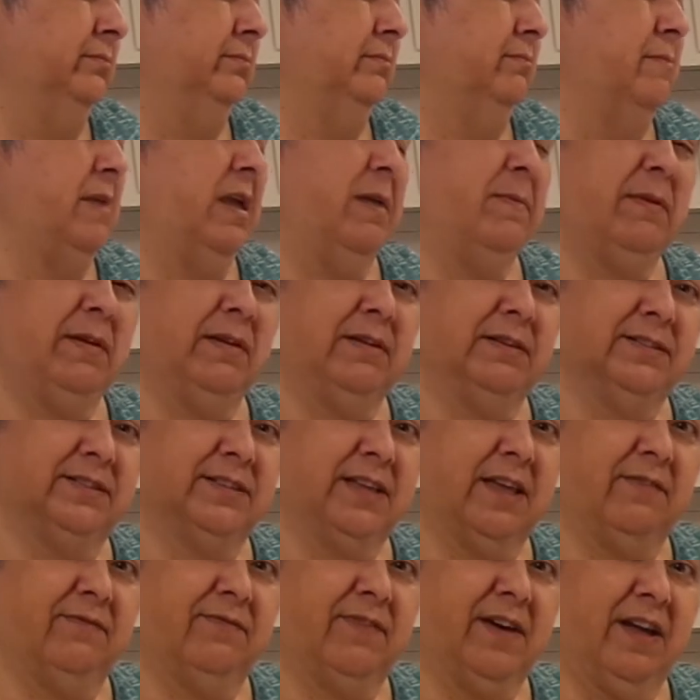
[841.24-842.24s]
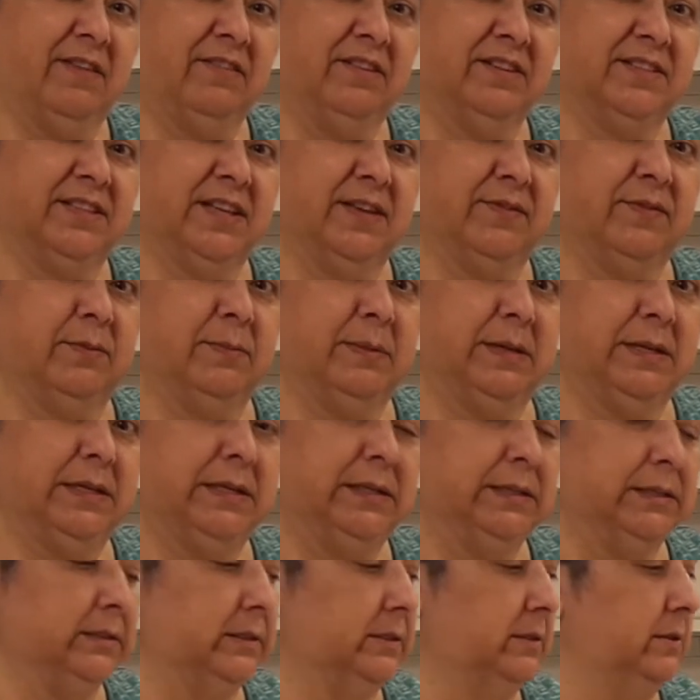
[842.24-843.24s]
Maybe 5 to 7
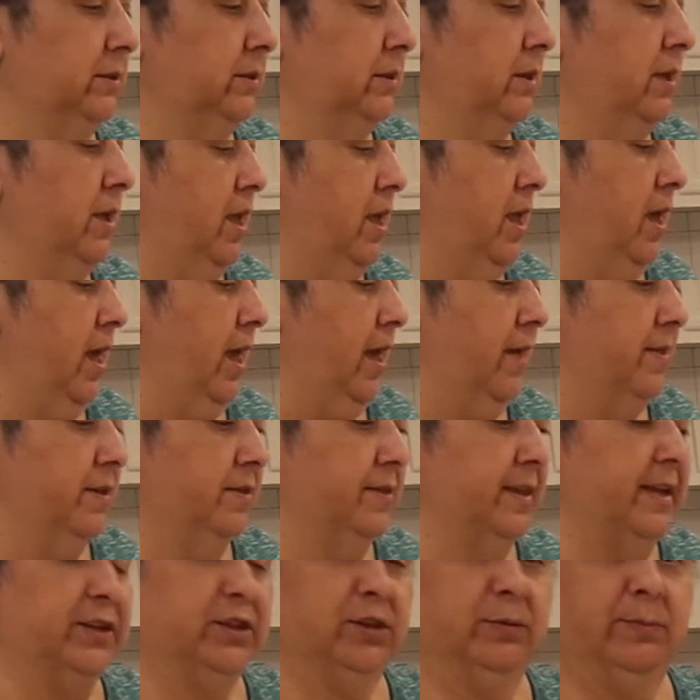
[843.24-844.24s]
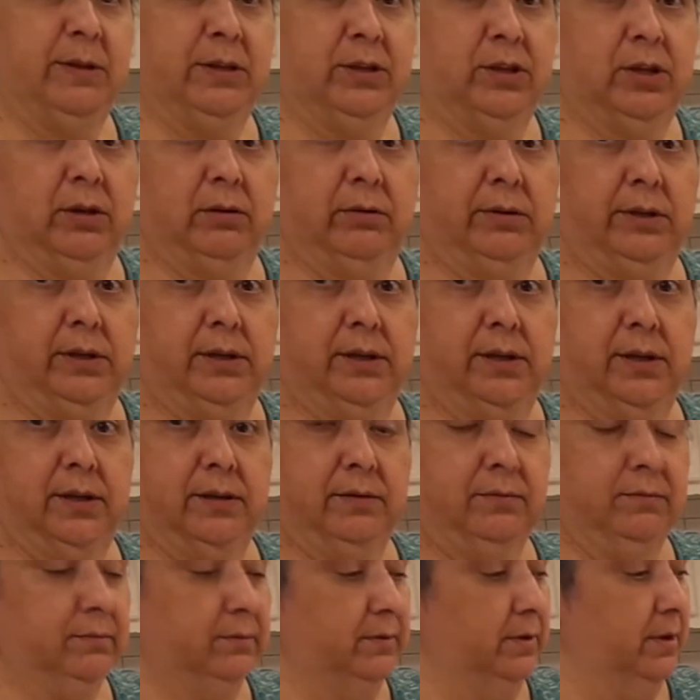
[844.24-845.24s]
minutes. And then they should be totally
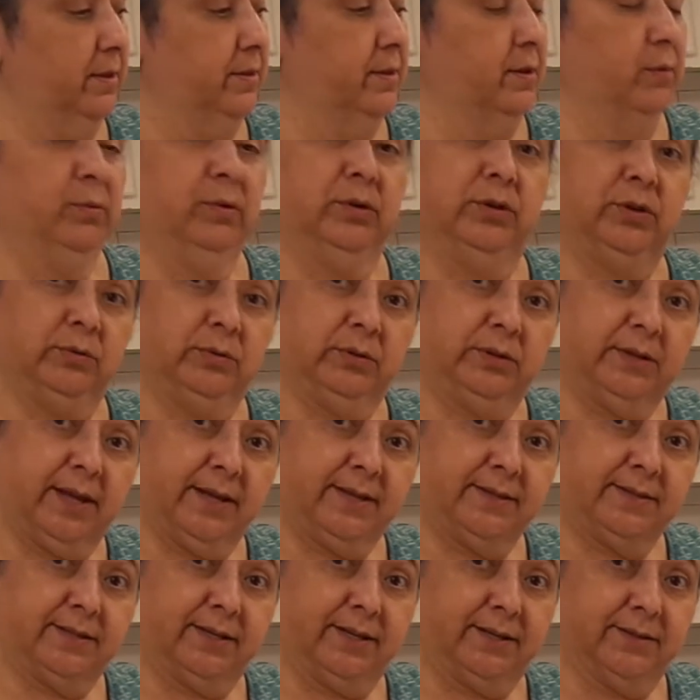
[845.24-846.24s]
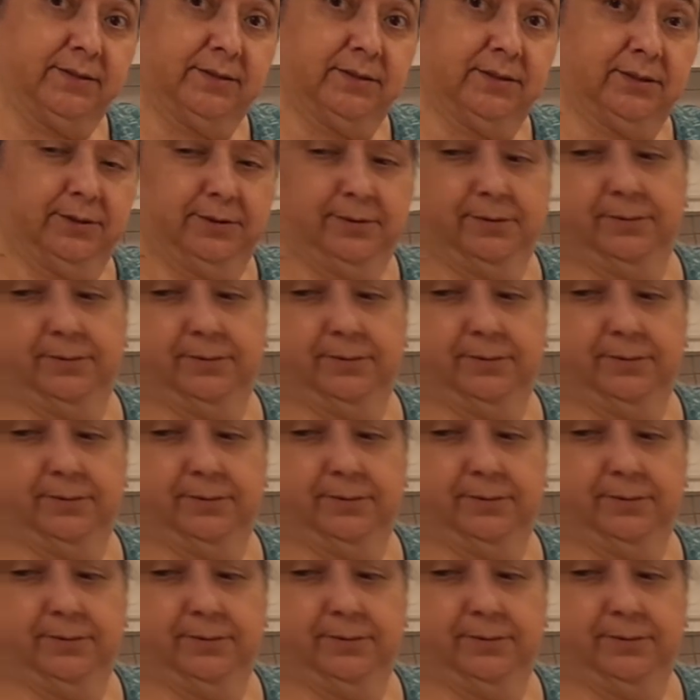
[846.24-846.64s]
done. Then we'll do a taste test.